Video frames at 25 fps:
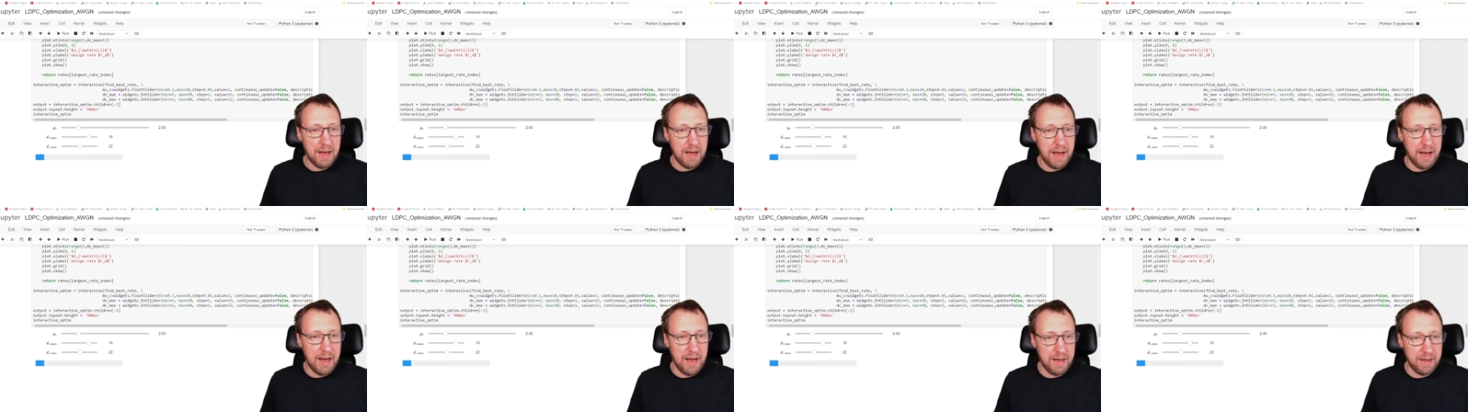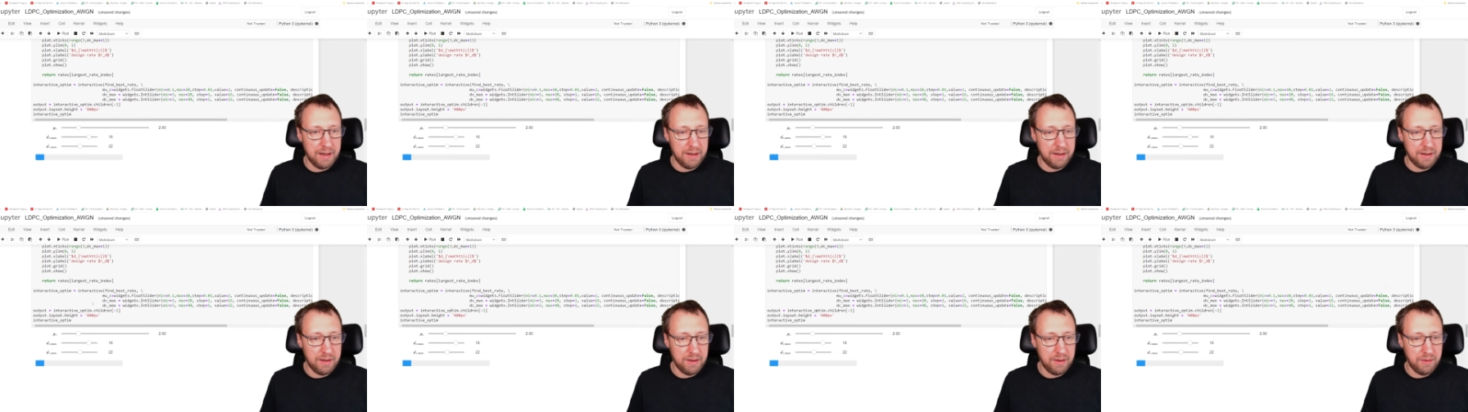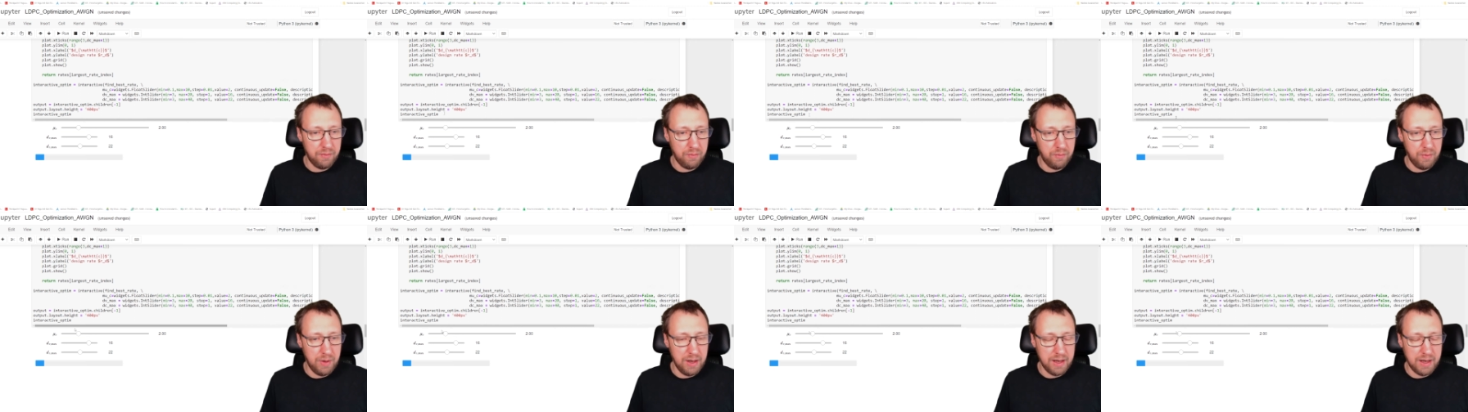and
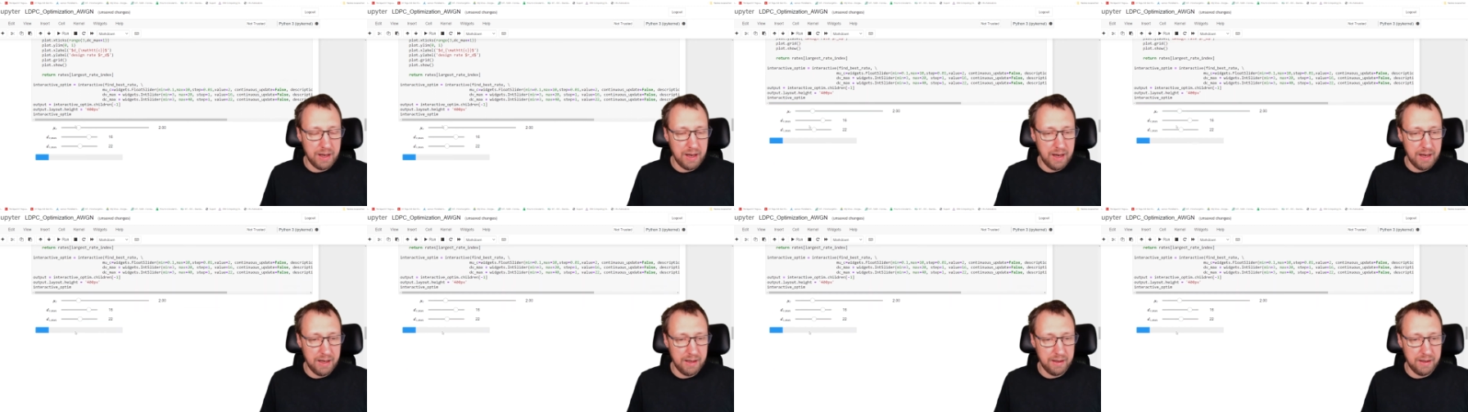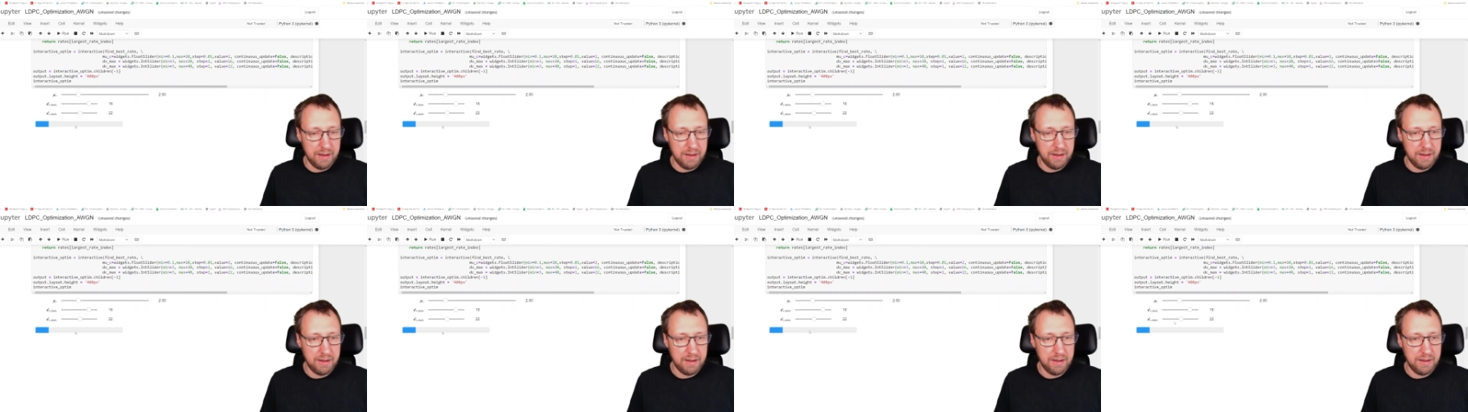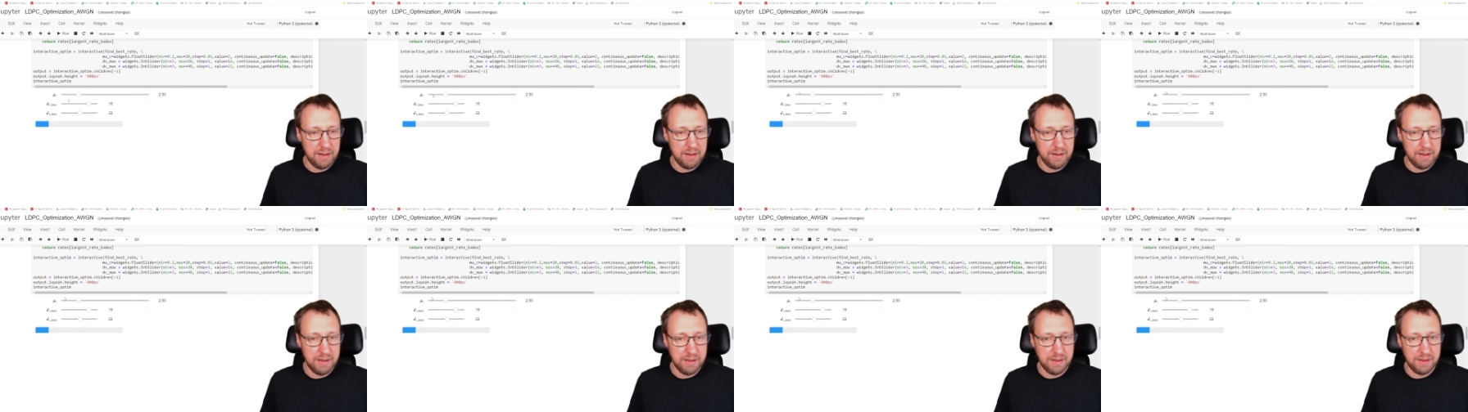we can,
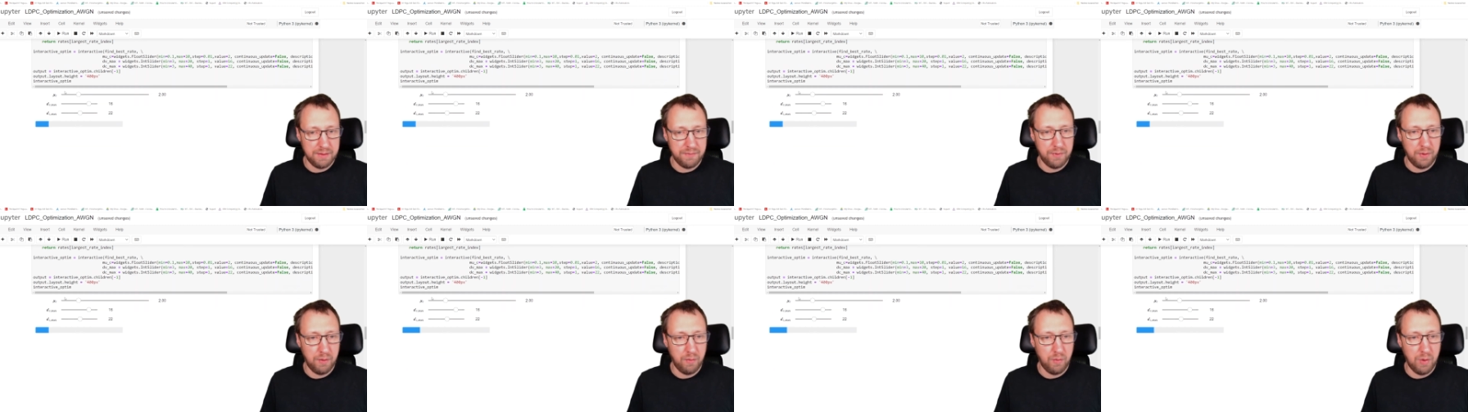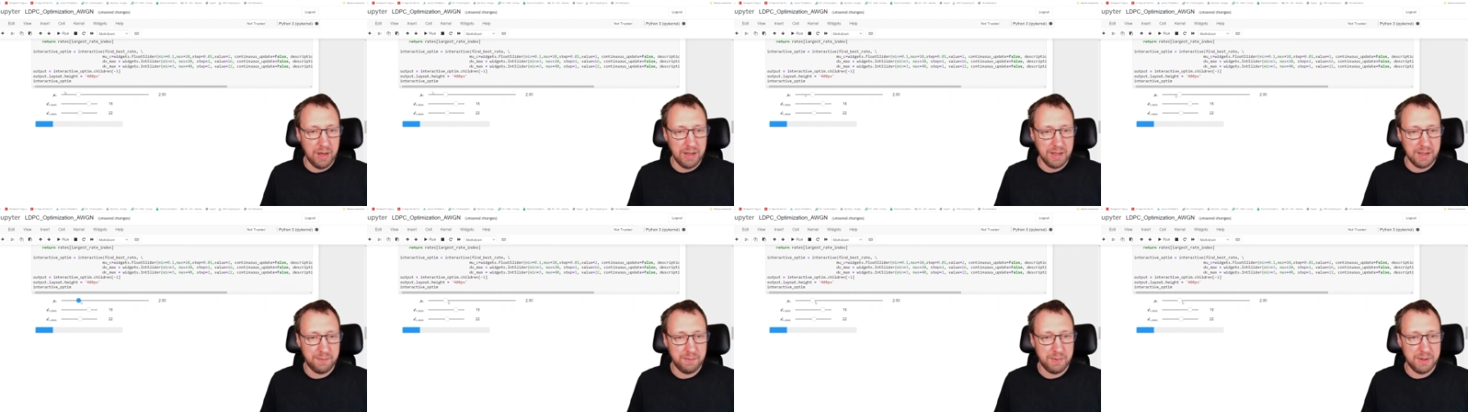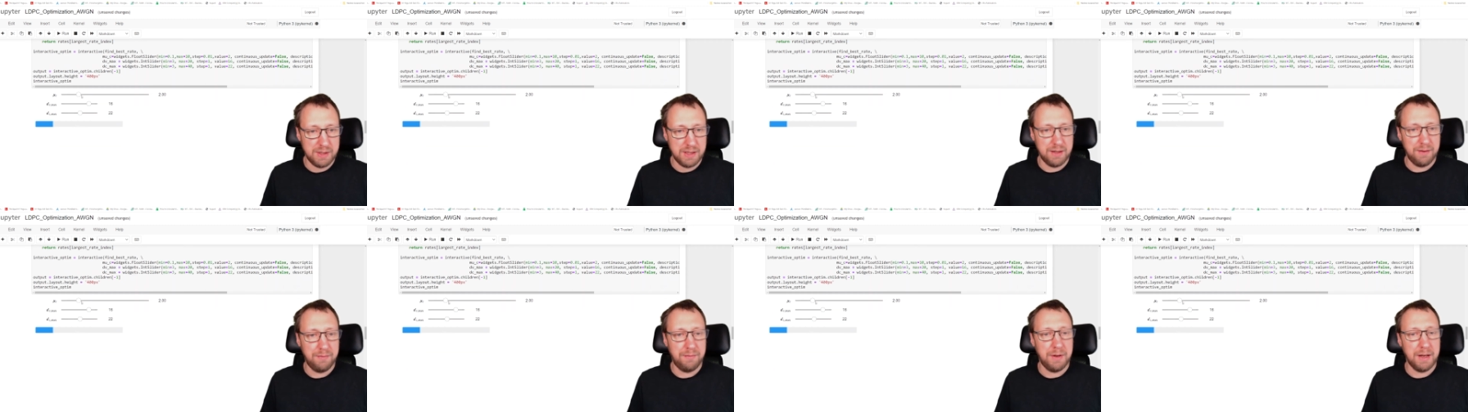this is for one
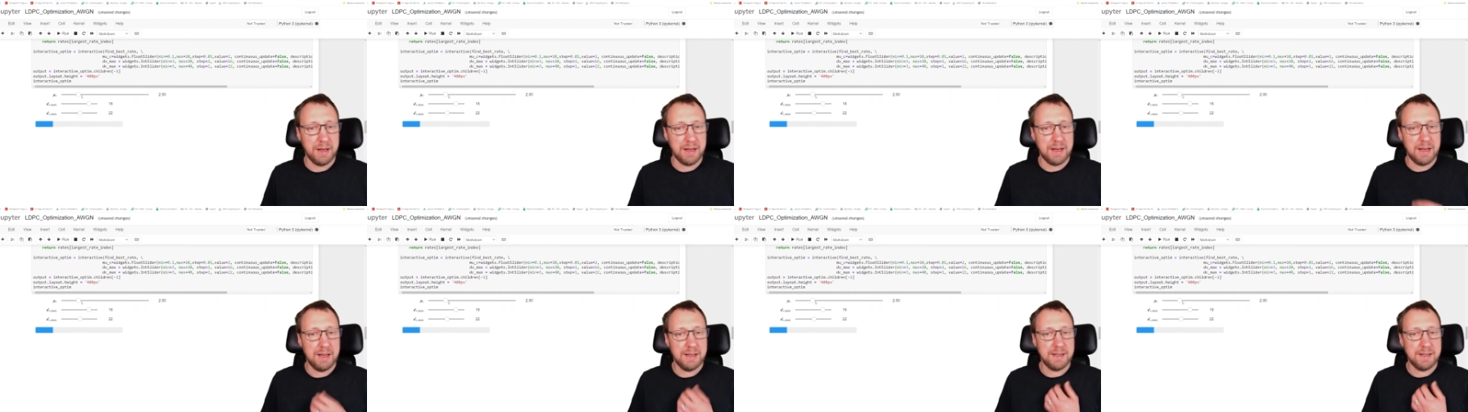specific